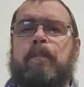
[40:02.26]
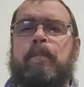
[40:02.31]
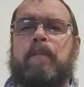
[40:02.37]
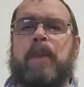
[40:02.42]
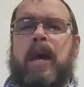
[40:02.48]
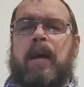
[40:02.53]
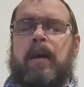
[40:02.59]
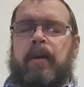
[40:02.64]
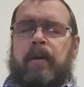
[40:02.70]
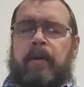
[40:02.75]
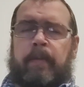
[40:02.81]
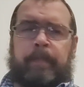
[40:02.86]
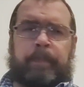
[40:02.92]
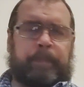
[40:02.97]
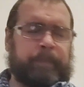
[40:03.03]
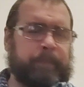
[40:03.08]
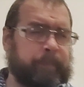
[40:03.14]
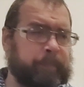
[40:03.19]
better.
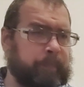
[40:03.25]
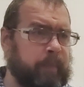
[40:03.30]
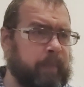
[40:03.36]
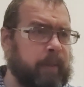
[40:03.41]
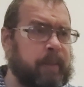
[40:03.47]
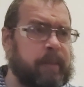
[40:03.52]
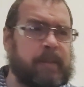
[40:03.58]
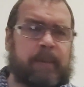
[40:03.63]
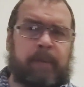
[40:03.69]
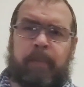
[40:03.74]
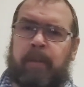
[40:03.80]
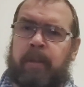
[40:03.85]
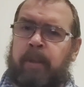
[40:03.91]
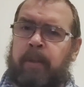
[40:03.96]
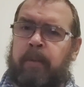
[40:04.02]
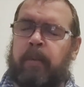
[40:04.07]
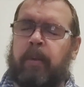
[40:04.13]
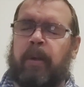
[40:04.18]
Some of
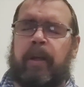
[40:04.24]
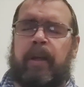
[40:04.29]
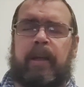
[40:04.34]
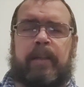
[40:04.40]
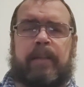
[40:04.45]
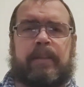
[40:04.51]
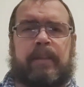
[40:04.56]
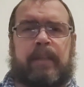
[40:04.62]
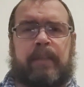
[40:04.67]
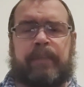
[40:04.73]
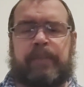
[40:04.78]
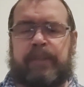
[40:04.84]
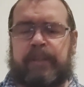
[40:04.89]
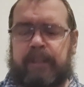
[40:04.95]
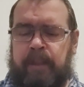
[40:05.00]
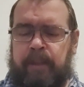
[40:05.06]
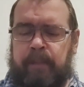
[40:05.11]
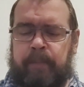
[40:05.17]
the newer guns have
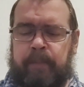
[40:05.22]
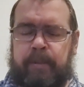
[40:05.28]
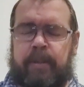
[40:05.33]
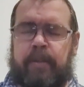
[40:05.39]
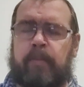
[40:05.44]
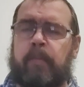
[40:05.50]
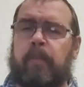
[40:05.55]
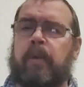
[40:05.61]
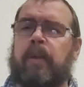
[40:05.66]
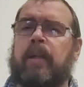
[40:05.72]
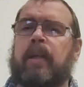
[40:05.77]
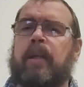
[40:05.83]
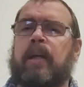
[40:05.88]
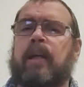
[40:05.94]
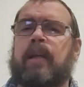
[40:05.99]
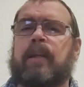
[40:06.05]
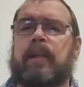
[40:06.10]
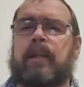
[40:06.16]
shims and
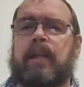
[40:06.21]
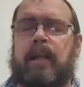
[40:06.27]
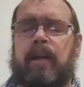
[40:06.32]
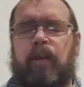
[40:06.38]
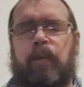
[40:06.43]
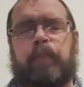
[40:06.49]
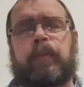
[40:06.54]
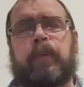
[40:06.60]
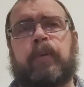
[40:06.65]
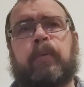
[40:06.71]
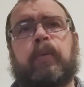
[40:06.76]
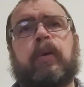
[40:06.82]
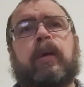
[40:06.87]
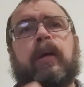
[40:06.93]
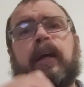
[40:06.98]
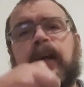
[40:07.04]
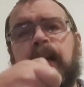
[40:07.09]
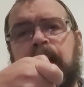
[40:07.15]
whatnot that help you
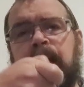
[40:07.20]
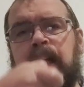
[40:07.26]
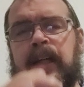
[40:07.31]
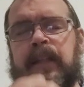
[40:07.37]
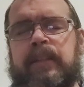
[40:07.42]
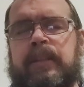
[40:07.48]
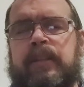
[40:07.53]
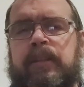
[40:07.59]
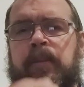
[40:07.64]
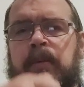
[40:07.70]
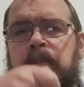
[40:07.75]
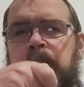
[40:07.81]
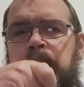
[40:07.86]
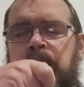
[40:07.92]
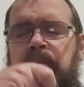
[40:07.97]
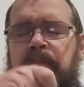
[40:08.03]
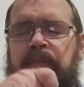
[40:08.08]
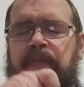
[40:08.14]

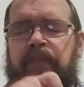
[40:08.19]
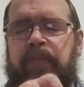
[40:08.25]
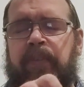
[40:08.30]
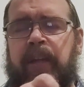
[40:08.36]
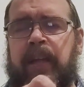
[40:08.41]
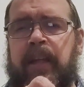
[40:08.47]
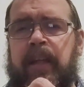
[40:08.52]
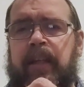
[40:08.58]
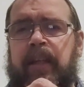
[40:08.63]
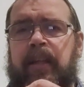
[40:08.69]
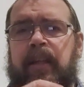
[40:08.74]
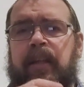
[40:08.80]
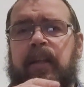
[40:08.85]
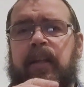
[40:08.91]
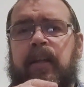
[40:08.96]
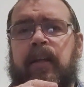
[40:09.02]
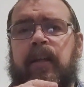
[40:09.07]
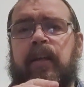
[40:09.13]
custom fit
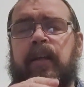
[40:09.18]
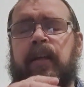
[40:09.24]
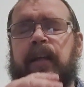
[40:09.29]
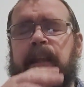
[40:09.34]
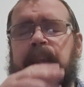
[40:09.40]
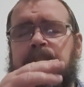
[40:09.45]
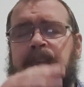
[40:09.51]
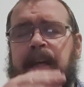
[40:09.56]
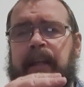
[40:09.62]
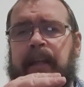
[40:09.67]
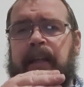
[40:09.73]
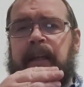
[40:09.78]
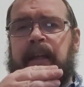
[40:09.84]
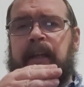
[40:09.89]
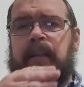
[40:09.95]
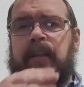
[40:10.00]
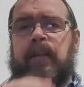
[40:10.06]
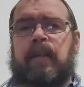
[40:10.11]
that
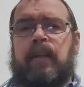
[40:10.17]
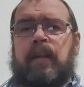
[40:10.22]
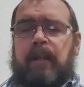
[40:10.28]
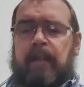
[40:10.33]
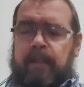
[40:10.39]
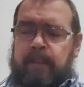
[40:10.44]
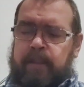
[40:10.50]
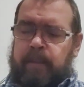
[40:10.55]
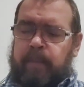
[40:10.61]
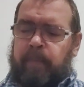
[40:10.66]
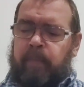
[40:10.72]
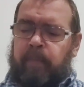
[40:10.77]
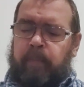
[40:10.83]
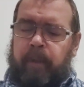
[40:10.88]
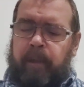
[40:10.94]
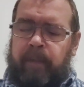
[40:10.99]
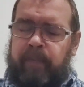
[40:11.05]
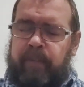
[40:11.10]
gun. Some of
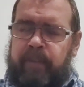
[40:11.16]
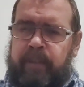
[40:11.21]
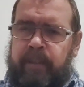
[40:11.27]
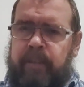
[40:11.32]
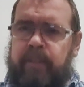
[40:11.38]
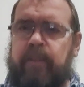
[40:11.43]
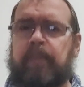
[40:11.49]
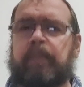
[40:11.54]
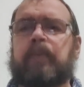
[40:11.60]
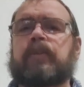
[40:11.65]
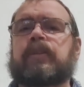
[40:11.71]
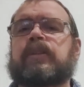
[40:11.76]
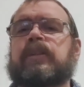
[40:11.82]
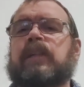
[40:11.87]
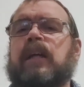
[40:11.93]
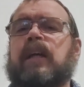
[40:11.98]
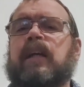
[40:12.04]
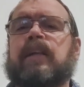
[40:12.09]
them have adjustable
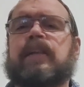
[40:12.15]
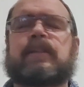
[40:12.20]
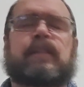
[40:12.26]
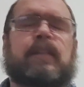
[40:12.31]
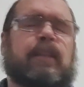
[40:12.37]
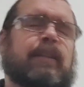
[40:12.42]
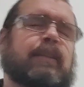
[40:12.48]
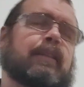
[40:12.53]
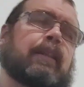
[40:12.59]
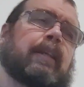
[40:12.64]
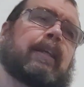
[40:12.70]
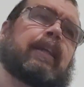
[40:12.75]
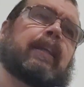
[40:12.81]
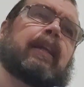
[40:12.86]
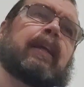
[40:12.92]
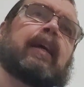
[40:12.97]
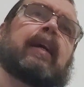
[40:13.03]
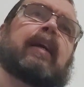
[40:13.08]
stocks, things
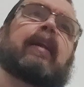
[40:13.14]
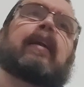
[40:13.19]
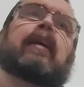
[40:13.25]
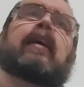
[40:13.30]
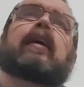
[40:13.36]
like that.